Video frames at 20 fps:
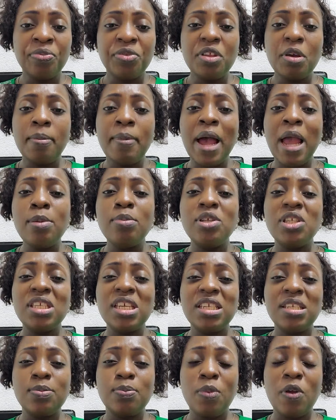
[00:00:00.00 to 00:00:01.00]
The Bible
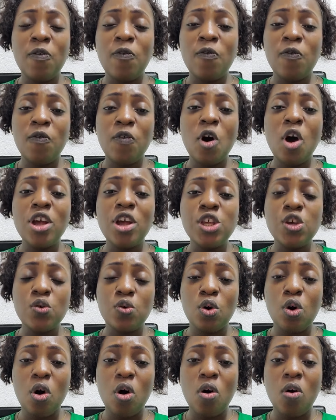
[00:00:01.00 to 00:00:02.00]
says, before you
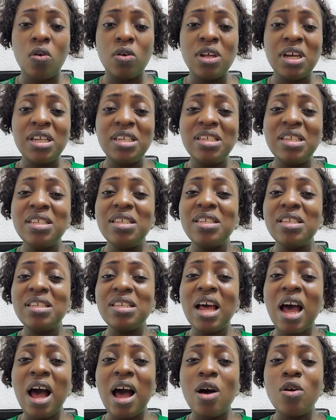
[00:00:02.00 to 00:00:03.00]
call, this
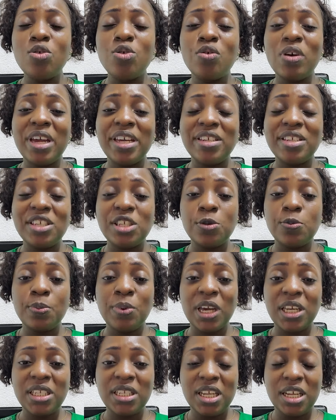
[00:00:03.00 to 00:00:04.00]
is how you are
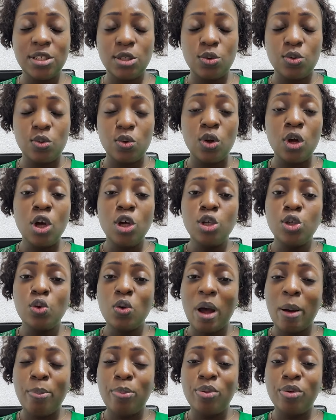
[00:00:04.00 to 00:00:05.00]
expected
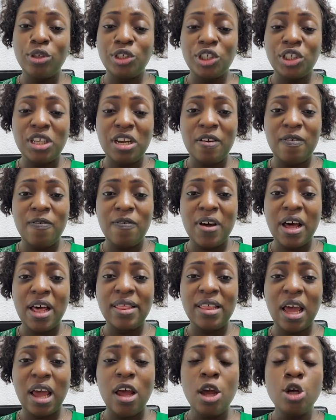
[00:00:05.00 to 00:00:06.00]
to approach the
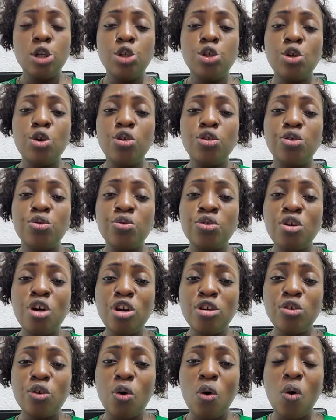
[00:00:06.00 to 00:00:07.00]
Father. So do
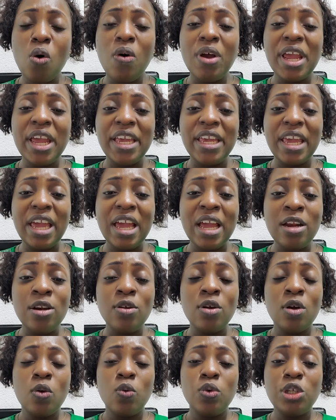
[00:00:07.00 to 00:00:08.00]
not go
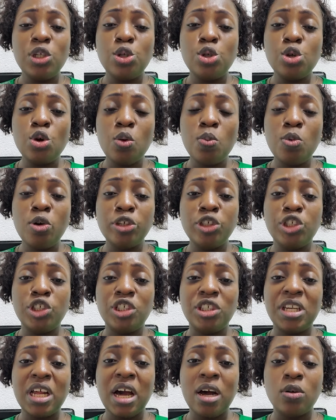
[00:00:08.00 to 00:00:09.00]
again with so
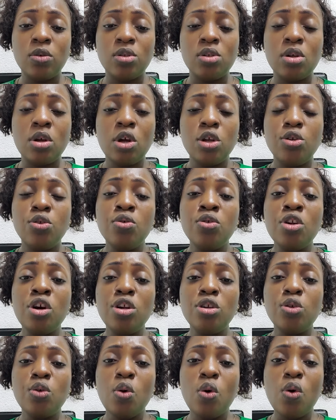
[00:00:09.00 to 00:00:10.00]
much doubt. Do
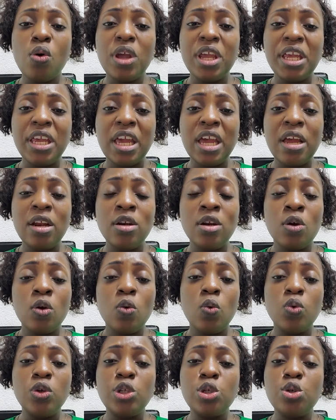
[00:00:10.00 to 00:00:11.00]
not go again
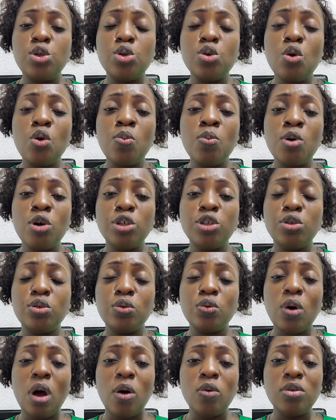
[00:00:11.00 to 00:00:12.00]
with so much,
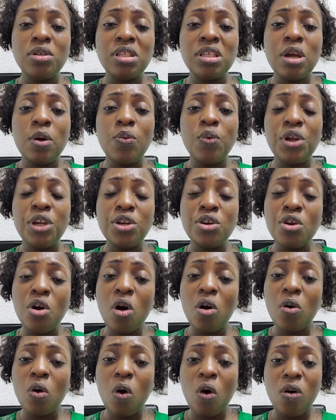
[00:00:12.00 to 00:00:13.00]
I would say, with
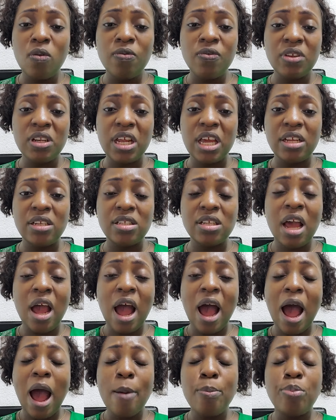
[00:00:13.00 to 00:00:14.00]
no confidence.
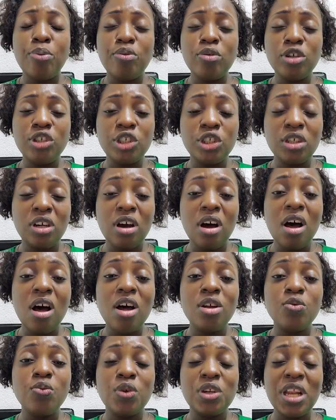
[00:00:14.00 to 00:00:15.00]
Approach
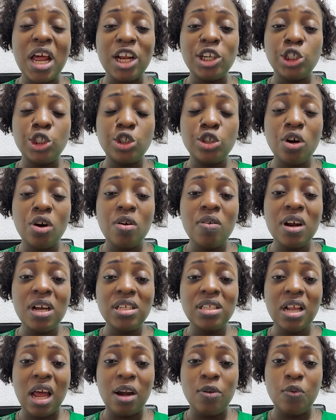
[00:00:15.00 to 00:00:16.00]
God with
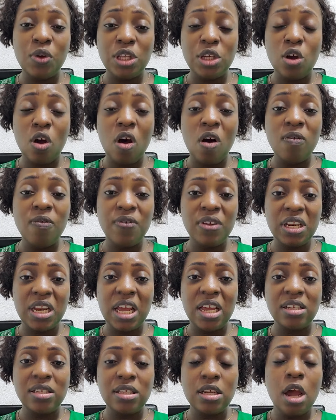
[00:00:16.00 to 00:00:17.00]
assurance and with
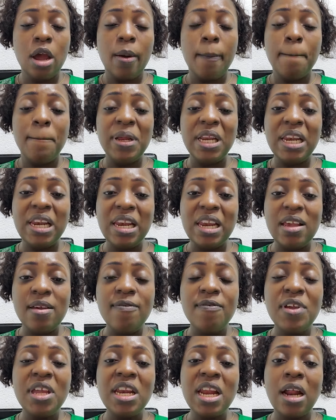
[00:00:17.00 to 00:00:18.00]
confidence,
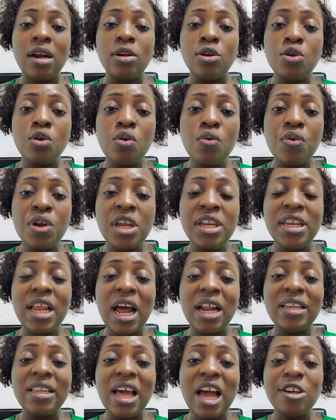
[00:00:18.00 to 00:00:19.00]
believing and knowing
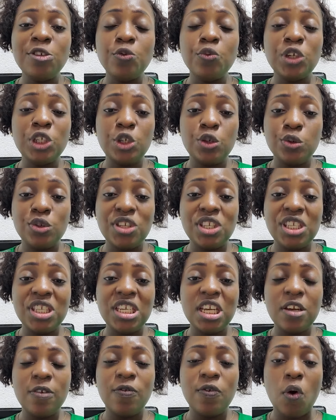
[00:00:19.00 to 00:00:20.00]
that which you
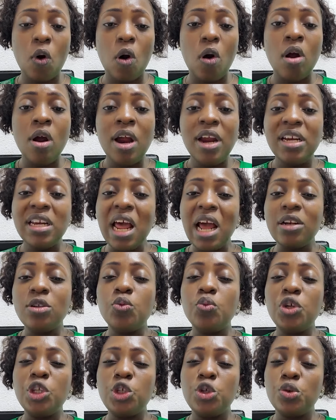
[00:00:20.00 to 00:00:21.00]
seek for, that
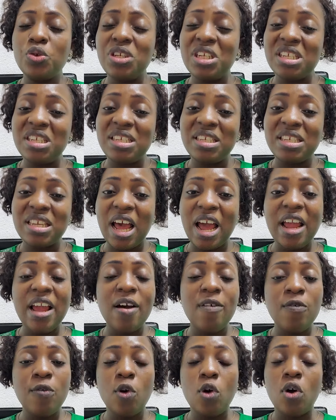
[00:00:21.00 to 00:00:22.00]
which you
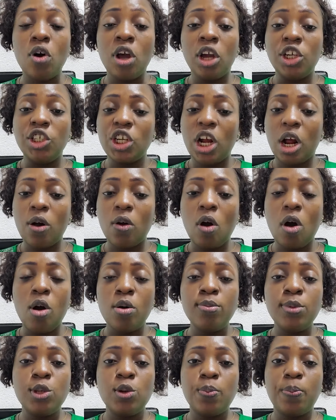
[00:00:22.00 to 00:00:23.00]
desire for, shall
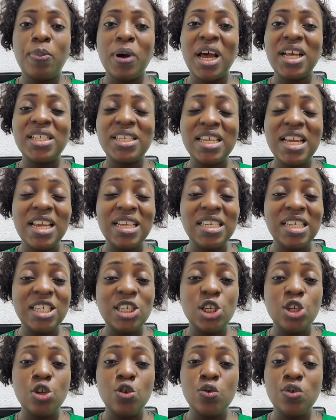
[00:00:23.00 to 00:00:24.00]
come to pass in
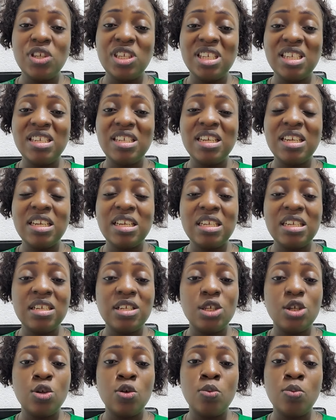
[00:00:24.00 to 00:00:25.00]
this new season, in
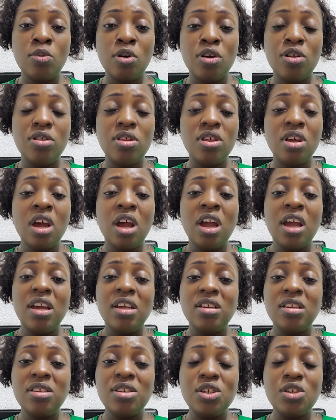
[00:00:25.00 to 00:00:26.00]
this new month,
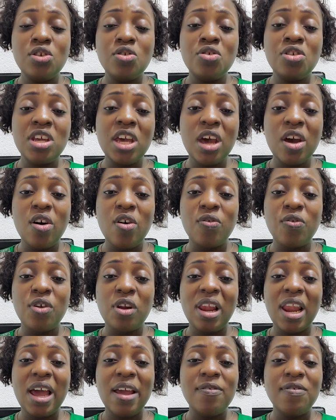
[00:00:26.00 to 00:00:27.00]
in this new year of
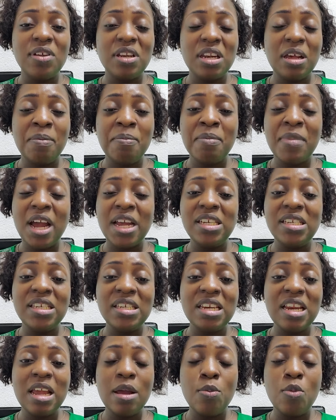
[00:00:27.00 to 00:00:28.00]
your life, in the
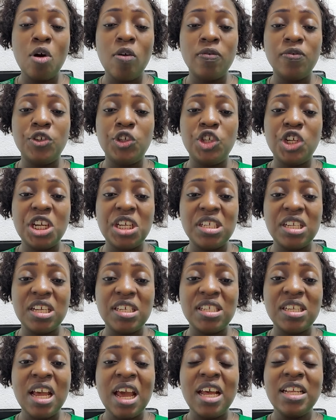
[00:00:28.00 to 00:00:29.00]
mighty name of
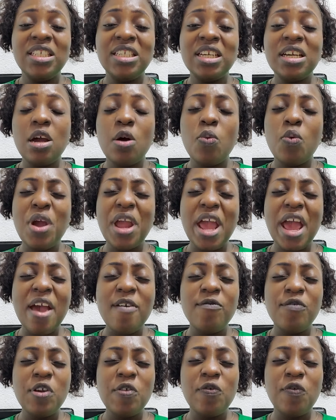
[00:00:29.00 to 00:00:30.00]
Jesus. Take away
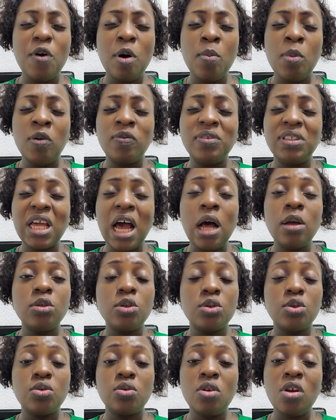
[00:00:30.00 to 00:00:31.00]
every form of
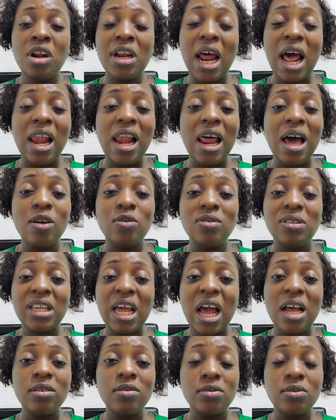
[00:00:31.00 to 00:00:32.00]
doubt. Do not allow
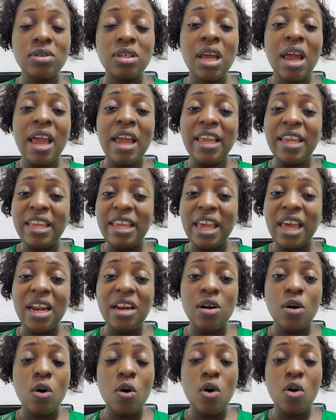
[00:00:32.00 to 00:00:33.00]
doubt get
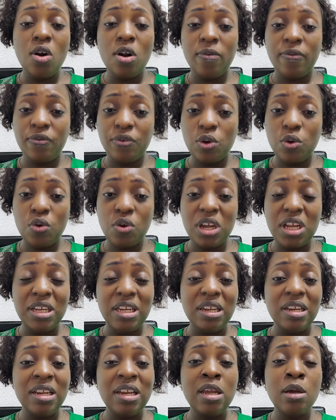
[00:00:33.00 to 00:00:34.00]
a hold of you in
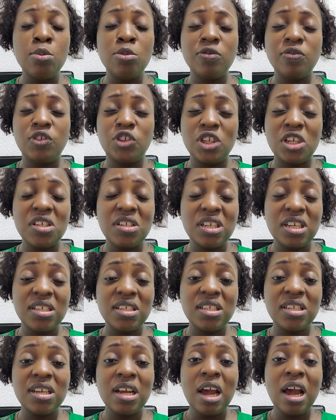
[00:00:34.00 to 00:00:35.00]
the name of
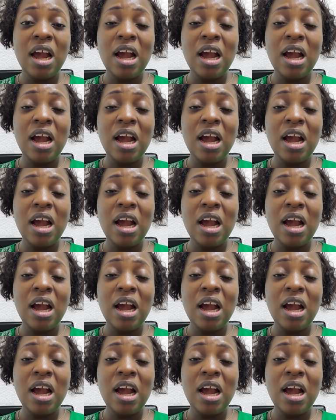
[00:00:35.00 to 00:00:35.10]
Jesus.